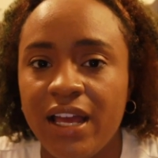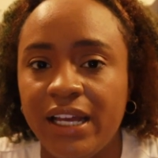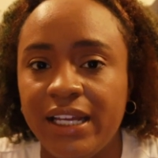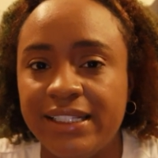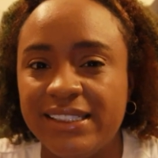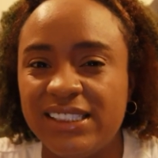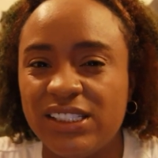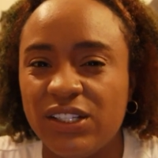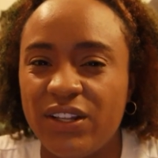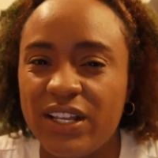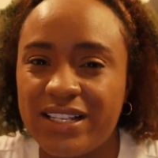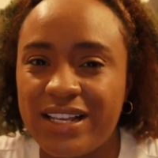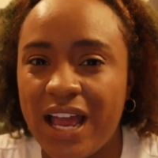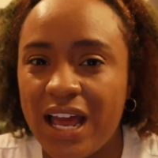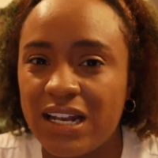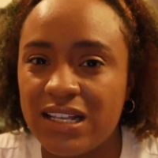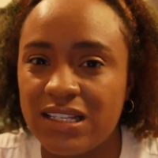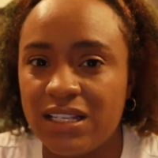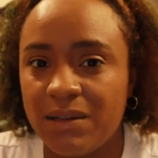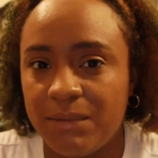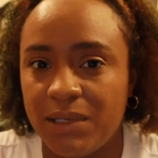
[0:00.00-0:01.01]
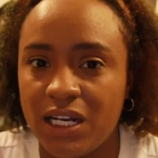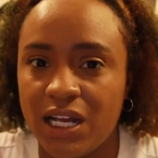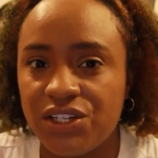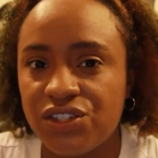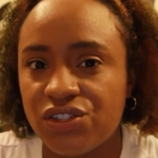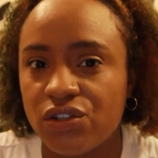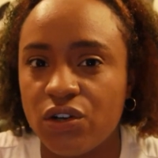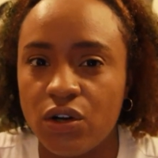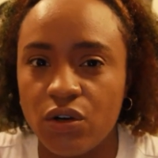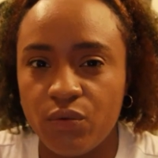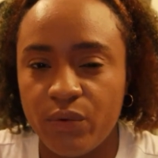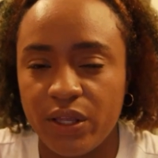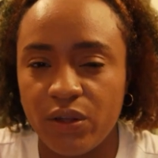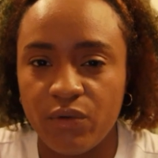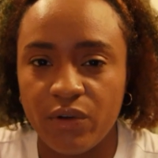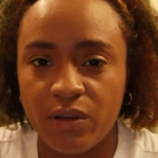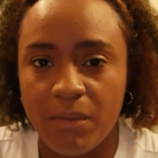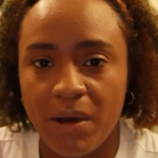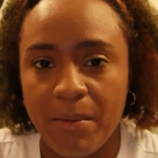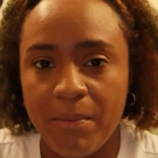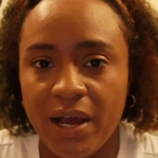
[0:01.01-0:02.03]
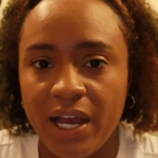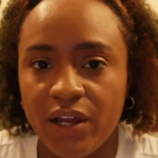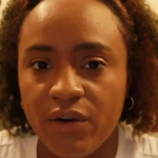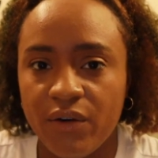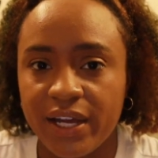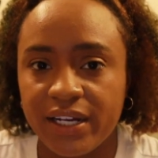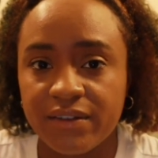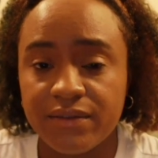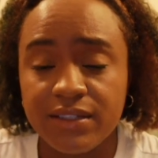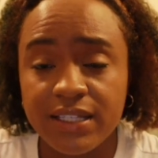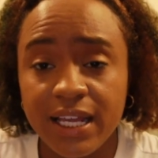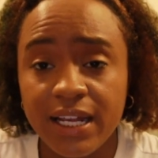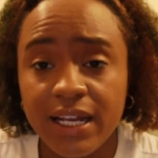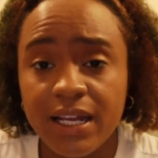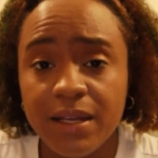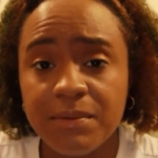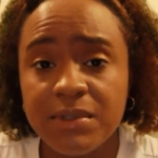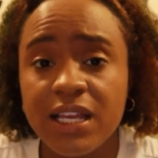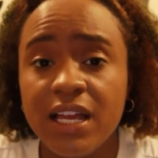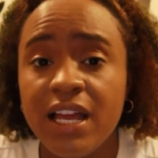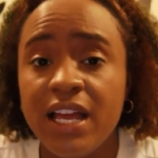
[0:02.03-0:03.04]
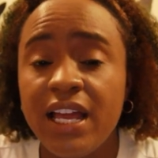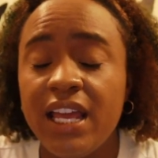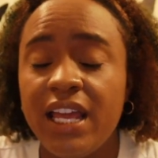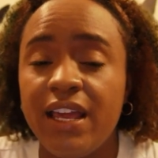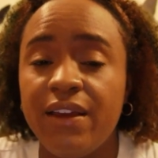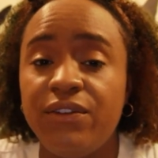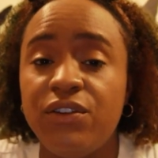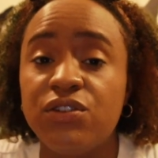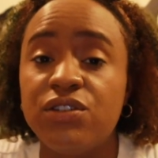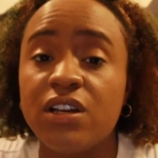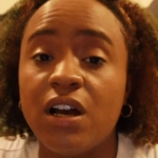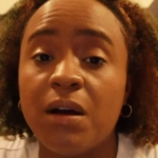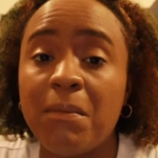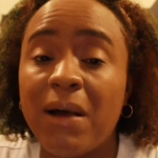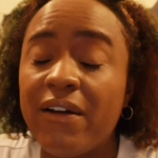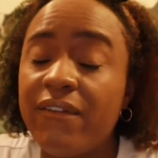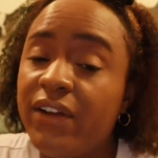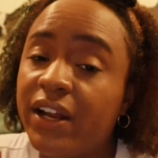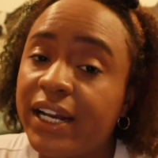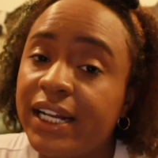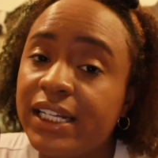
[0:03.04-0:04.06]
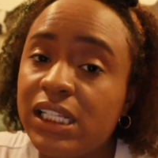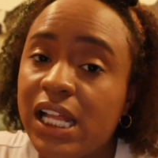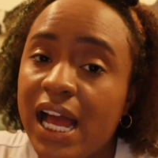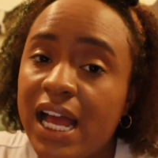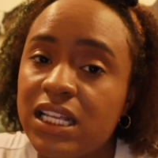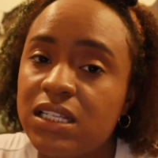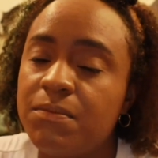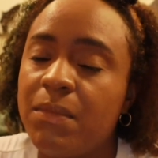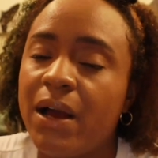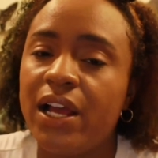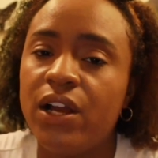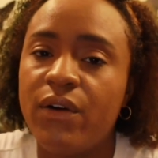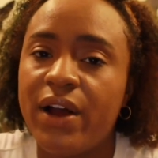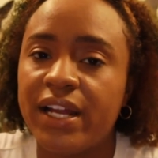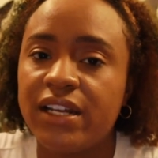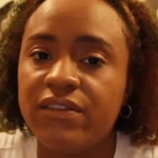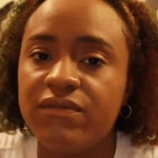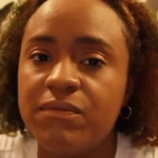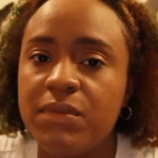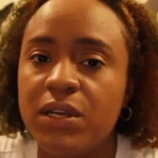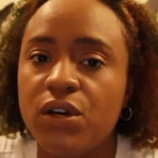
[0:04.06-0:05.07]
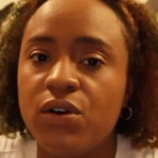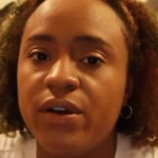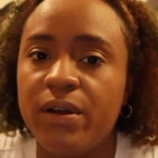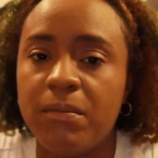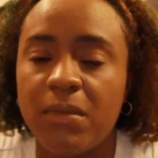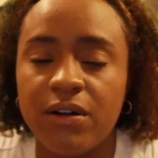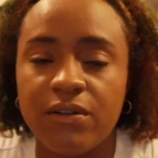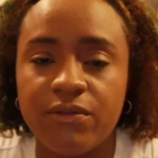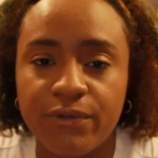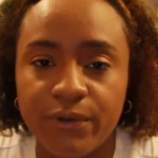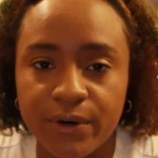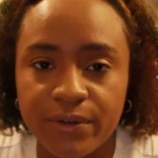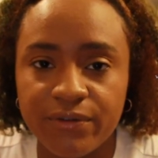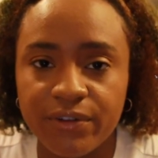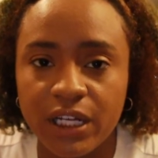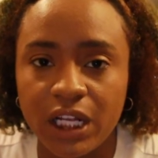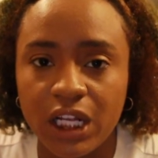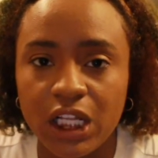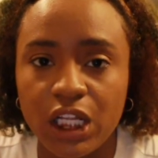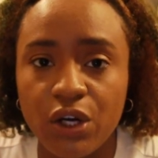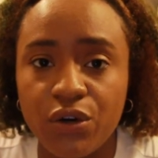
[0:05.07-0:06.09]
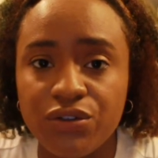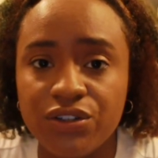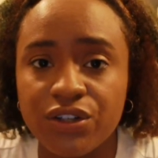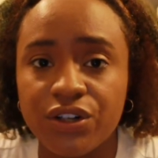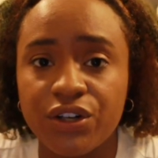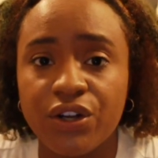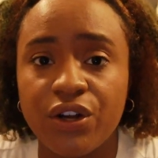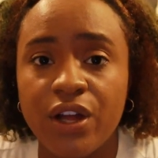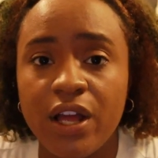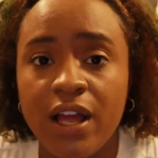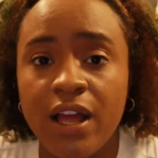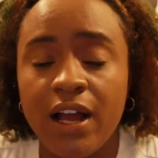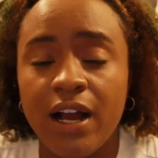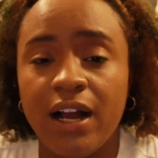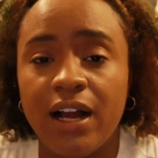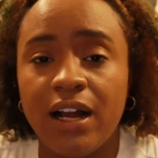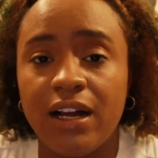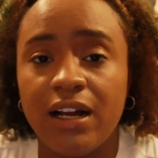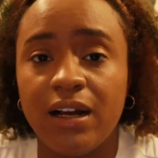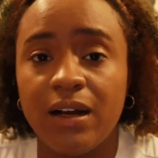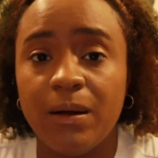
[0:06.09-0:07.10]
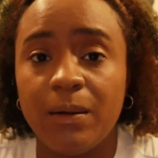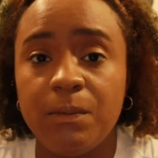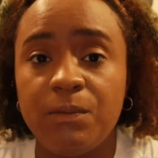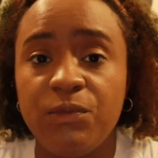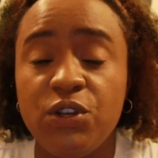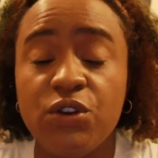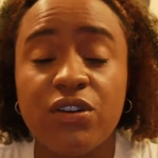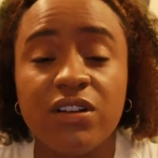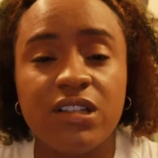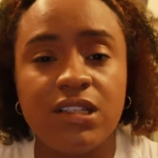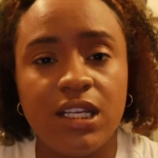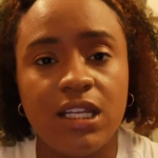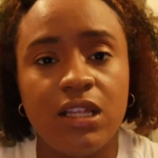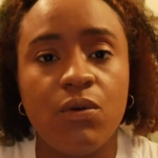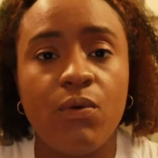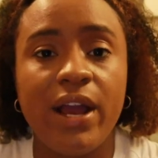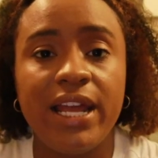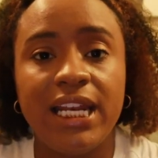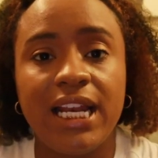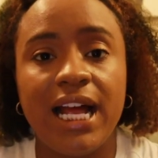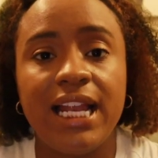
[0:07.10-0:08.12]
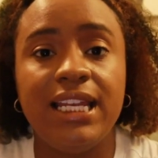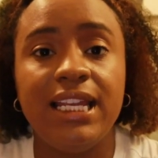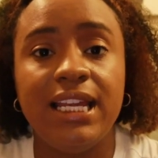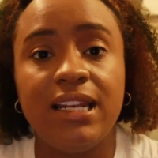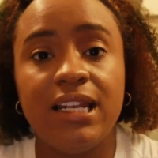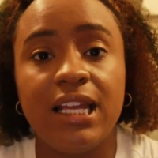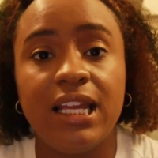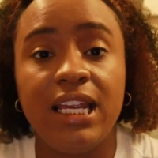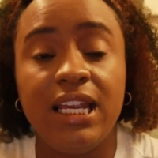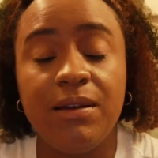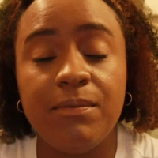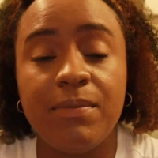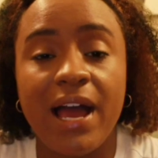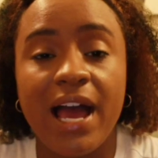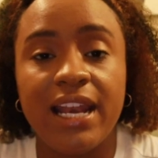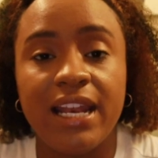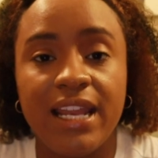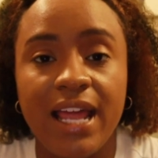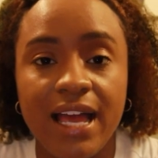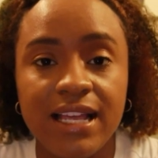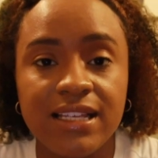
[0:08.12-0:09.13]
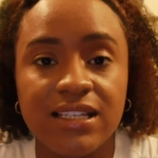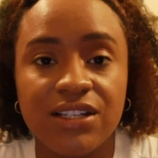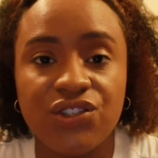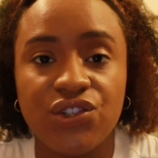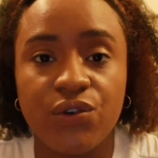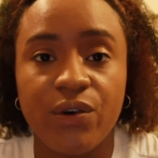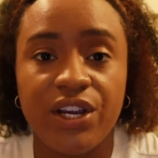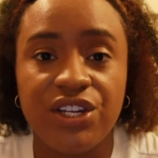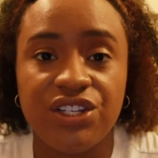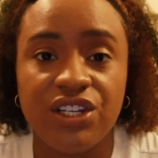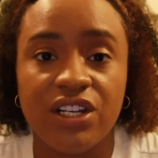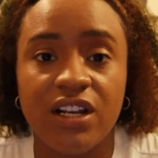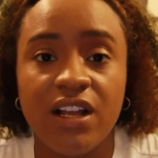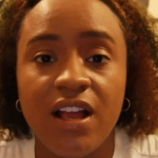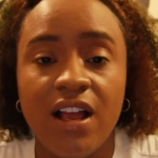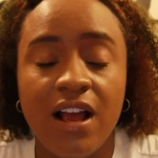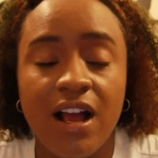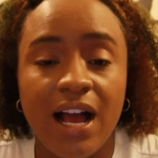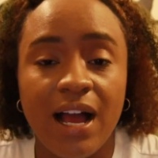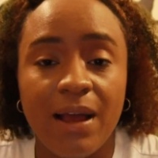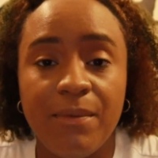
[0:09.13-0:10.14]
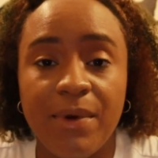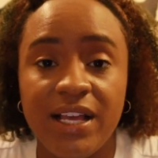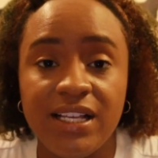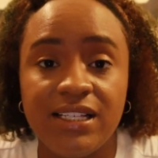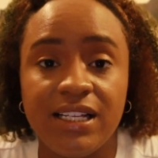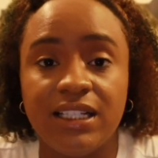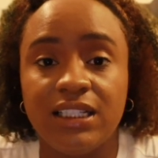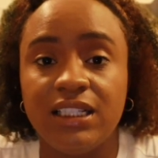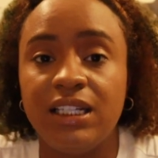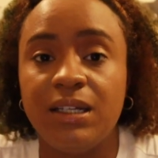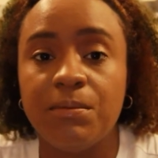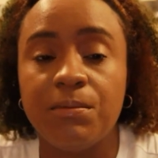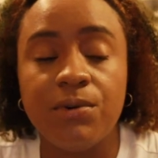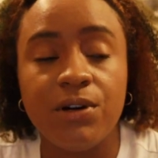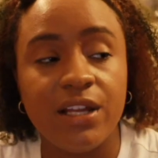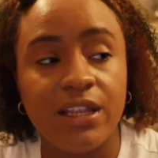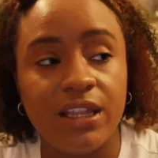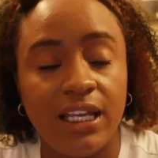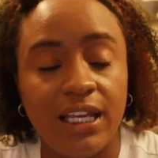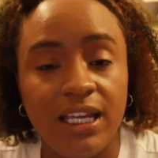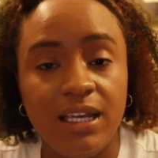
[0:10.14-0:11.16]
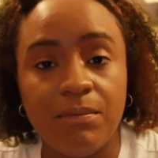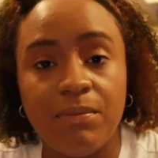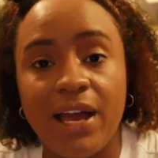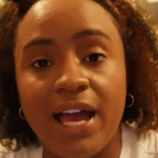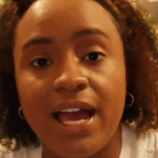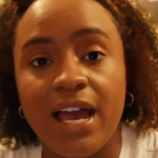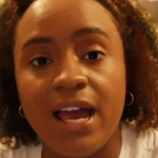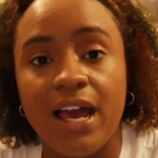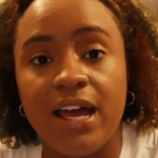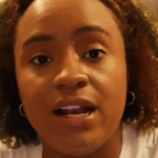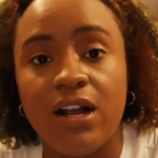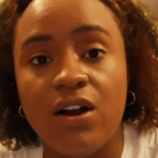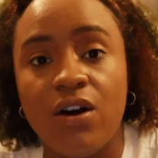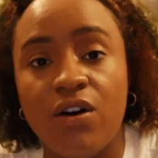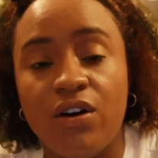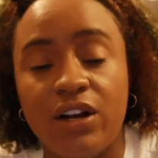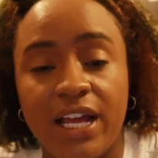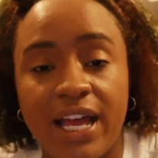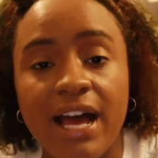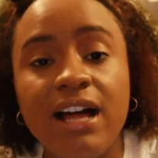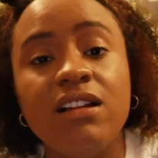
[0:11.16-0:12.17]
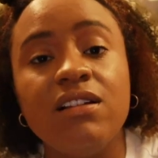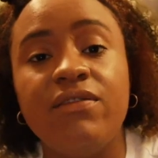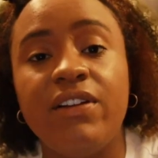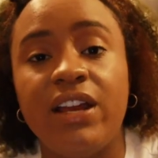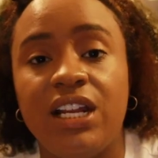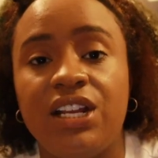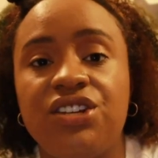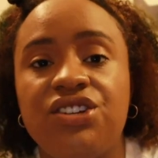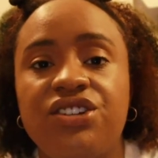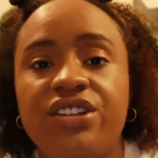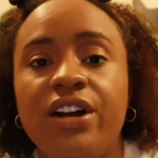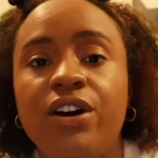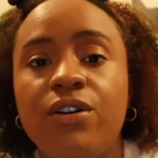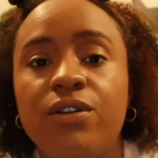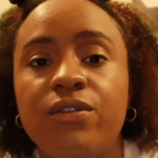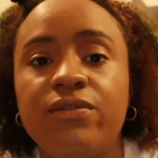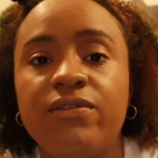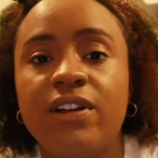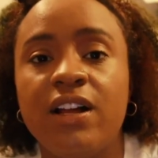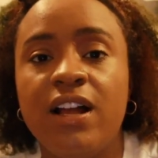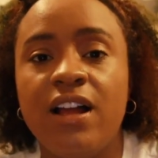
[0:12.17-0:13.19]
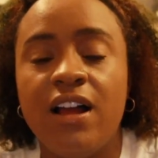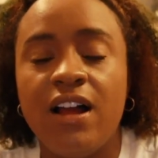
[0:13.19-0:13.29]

And so that's kind of something I struggled with my bioactive setups. If you saw my very last bioactive build in my 4-foot enclosure, You can see the way that I did in the heat pad in that situation. I basically put the heat pad on an elevated shelf